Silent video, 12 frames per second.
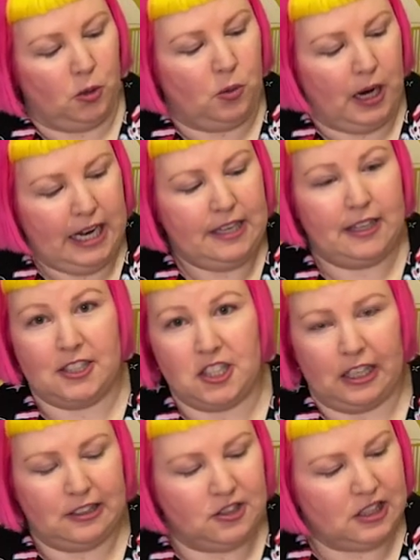why they're
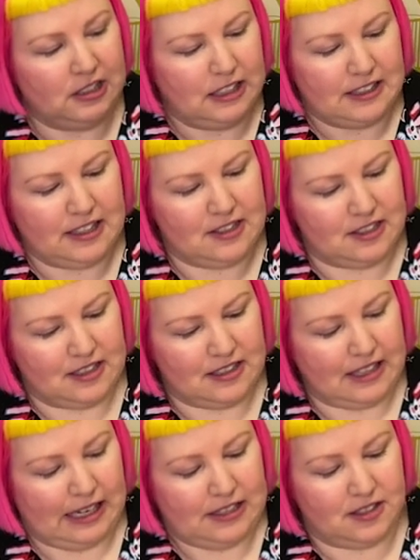challenging. Like there's just,
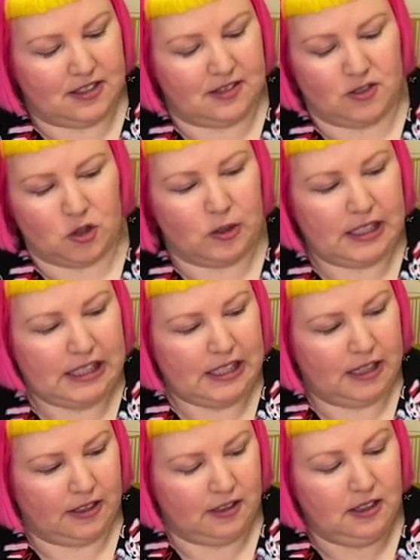they're just
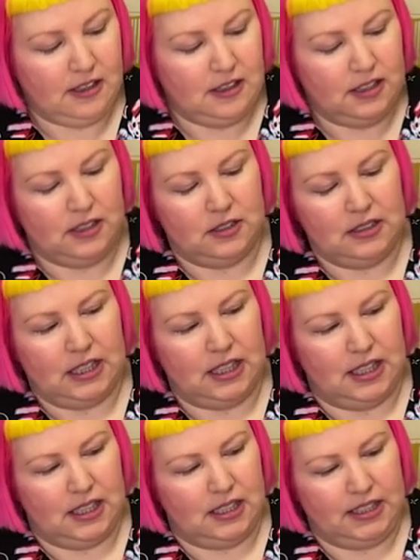tricky and
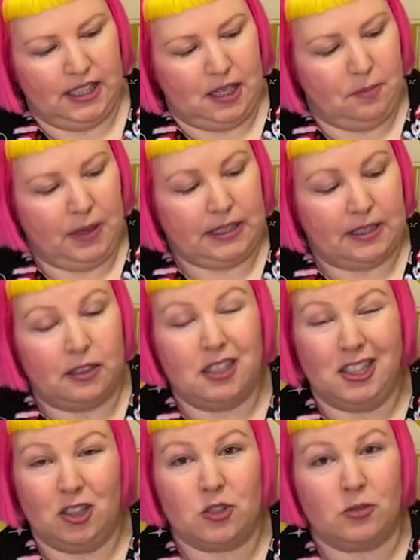uh, yeah, but
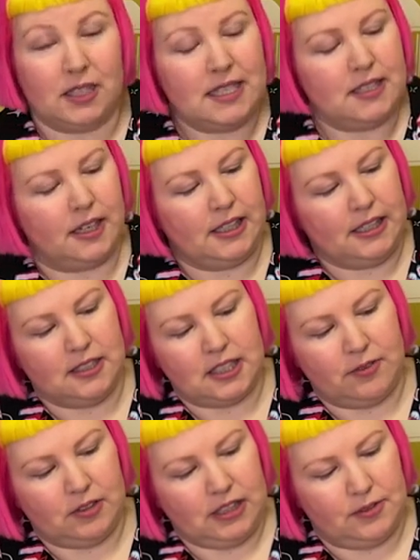it looked really stunning.
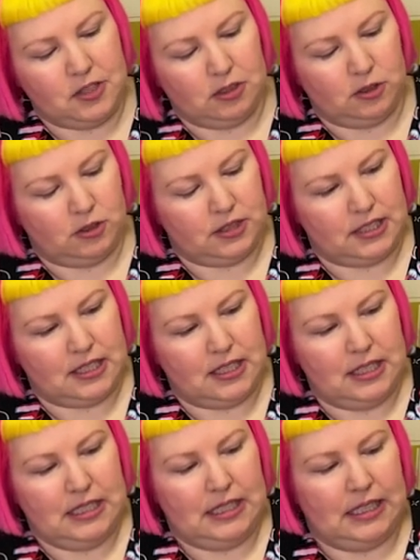Definitely loved how it looked.
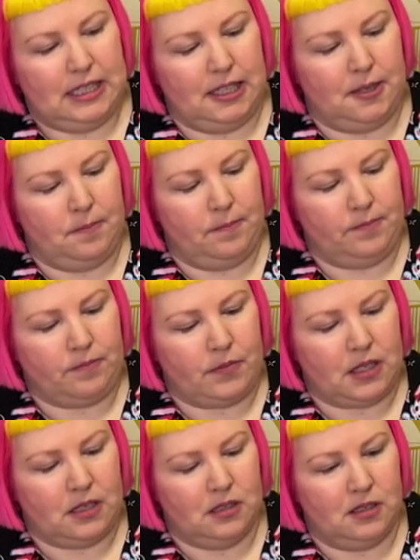Um,
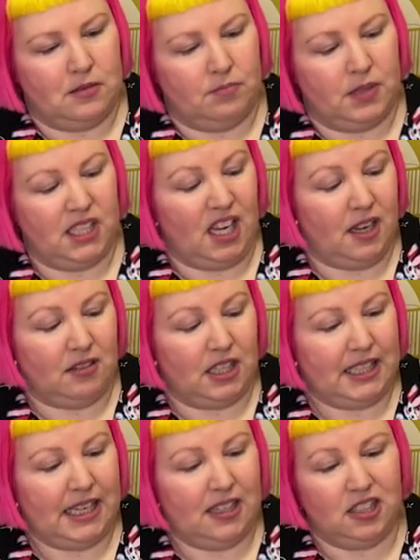but yeah,
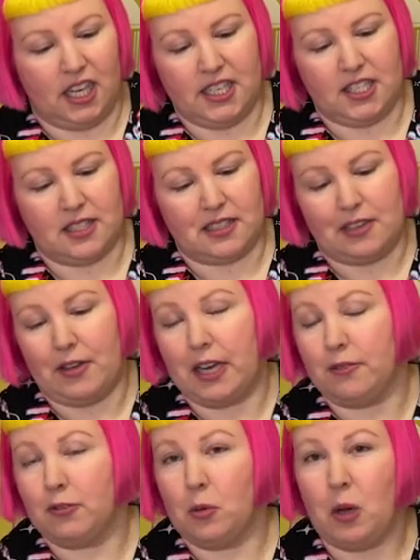again, I just have had
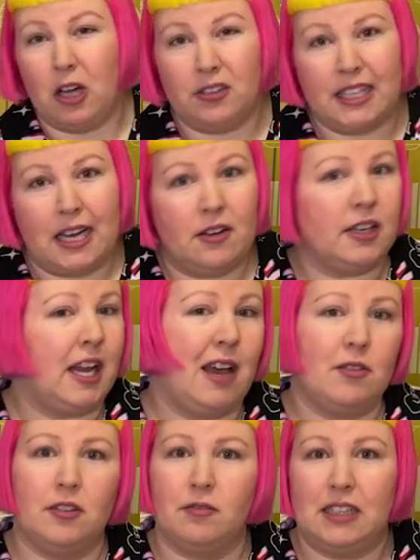it for a while now and I
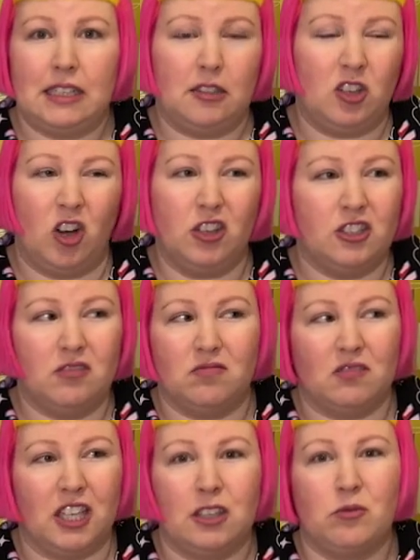haven't gone,
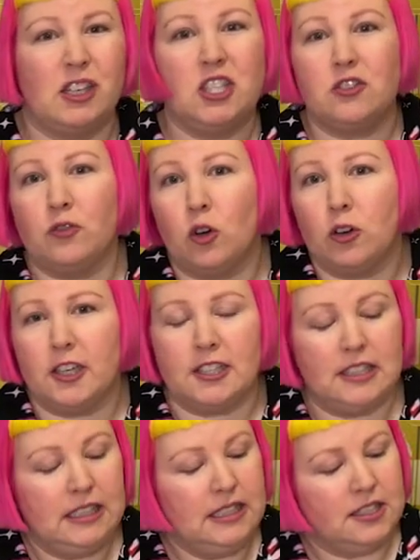like reached for
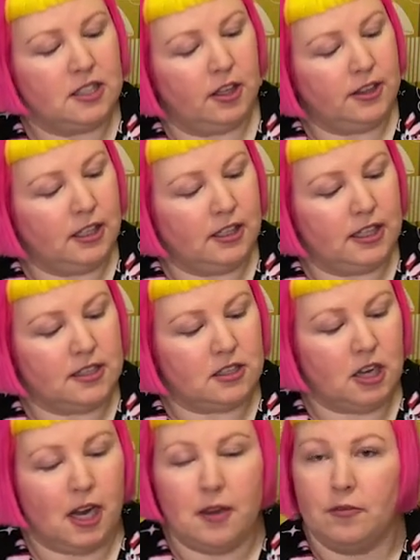it. So I think it's
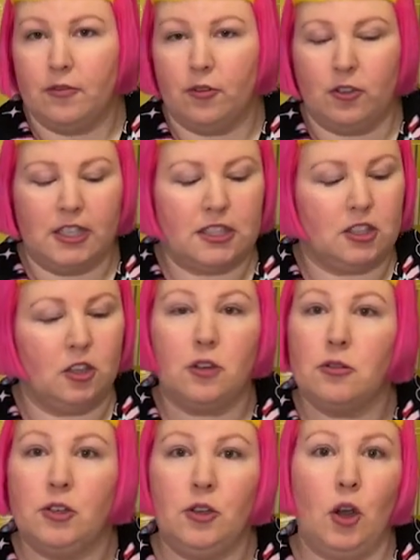time for it to go
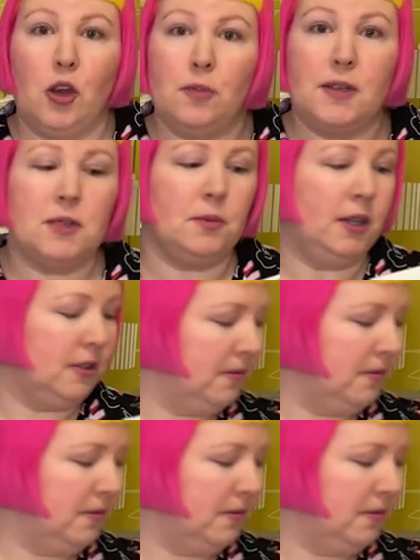to a new home as well.